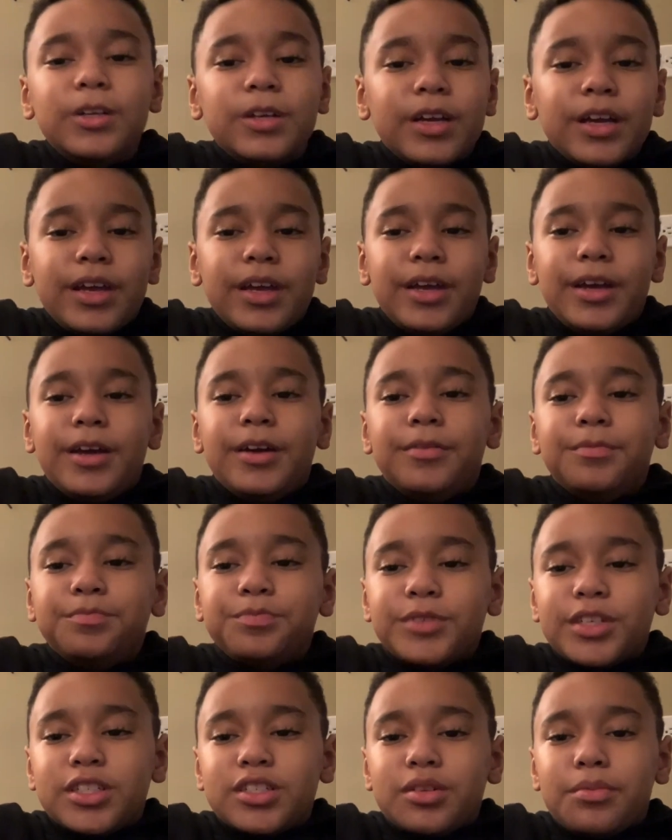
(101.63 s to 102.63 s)
and
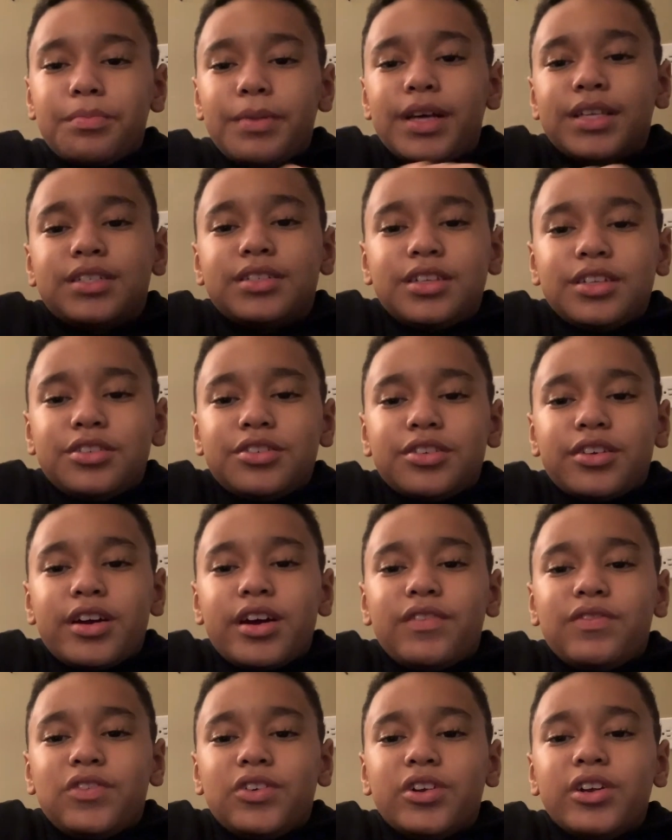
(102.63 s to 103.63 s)
he's the best teacher
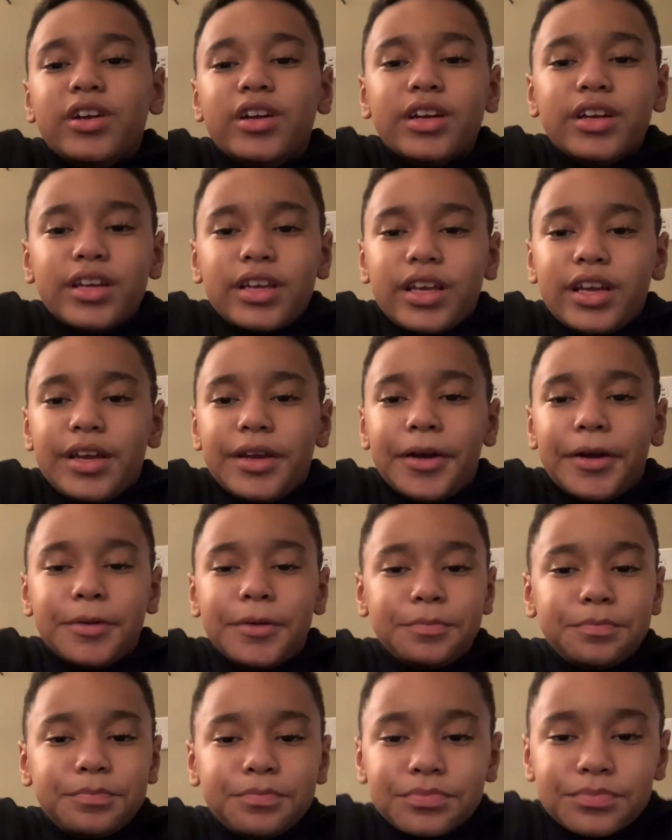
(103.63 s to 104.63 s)
ever.
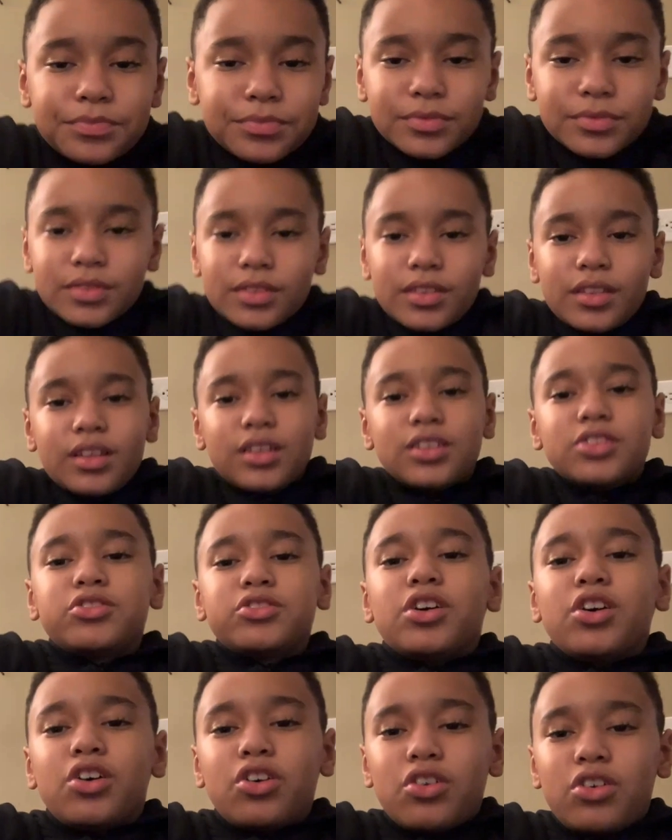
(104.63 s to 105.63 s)
And
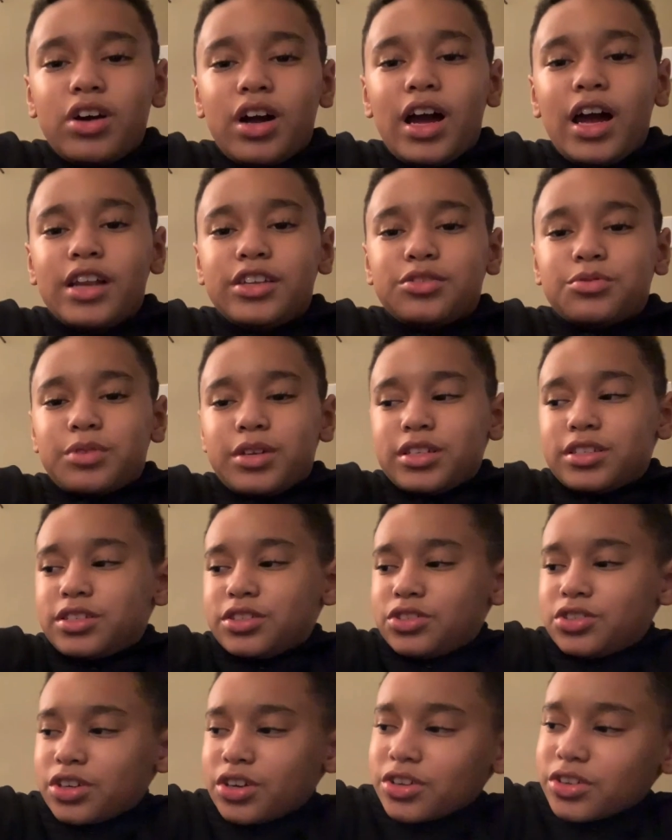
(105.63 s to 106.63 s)
so I just wanted to
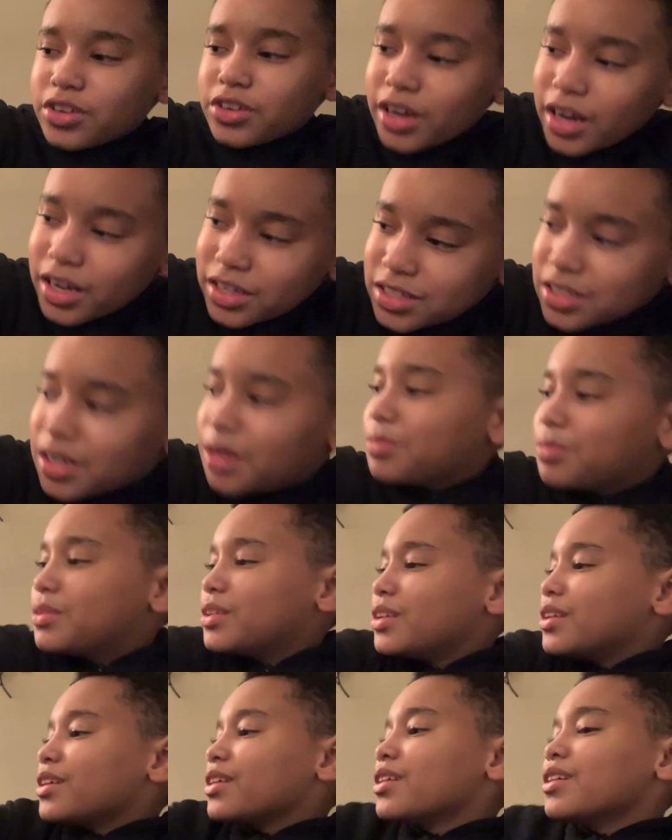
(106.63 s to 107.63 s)
show you guys
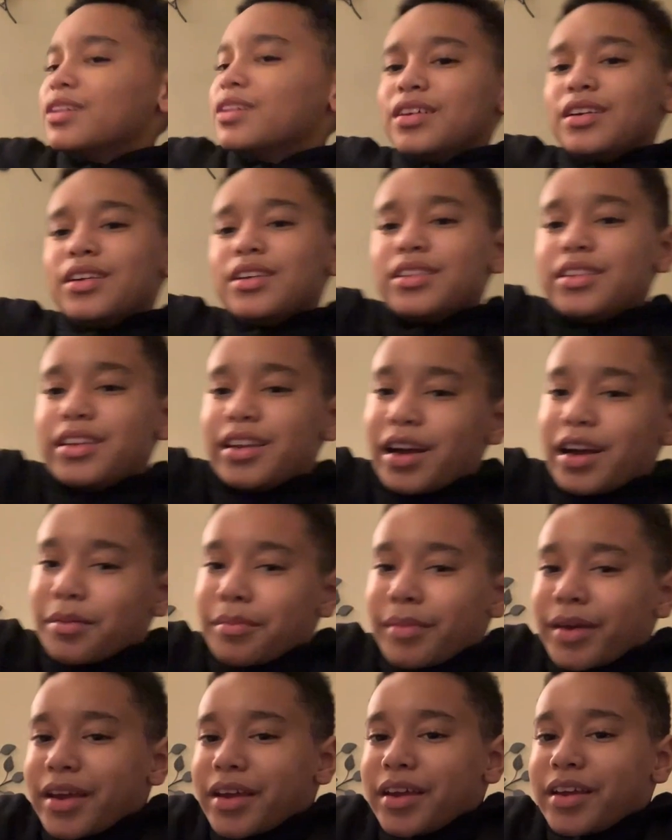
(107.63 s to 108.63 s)
something that I
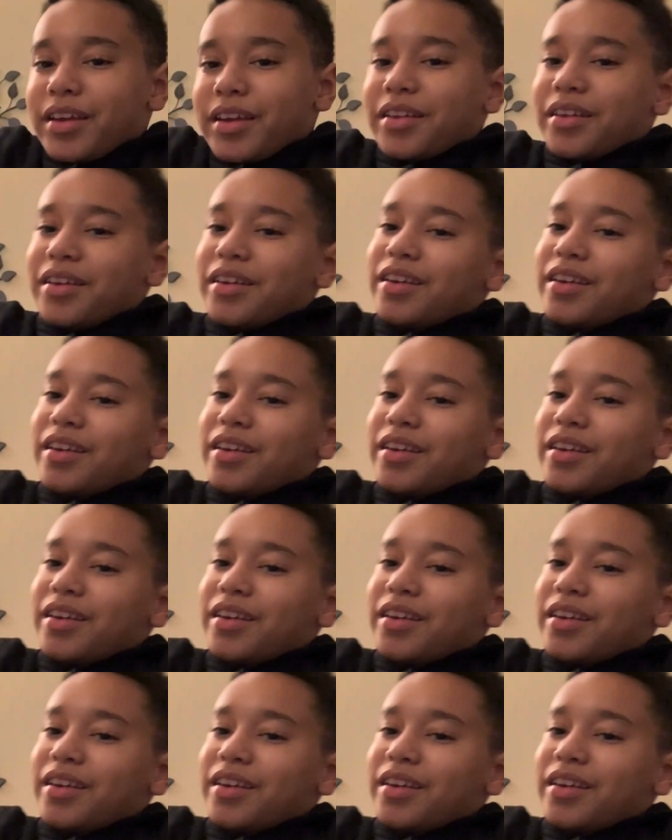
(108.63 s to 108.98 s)
made